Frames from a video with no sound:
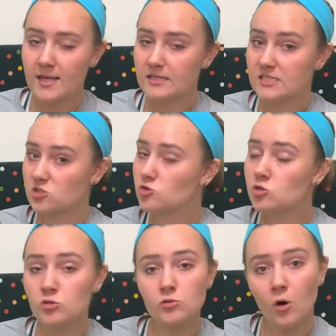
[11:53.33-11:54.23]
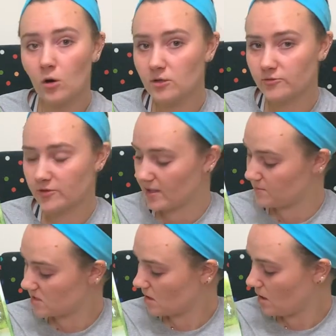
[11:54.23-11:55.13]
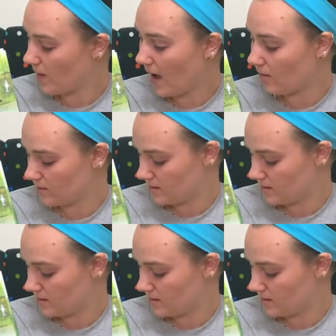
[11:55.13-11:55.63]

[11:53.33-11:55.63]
It's too cold for them to go out.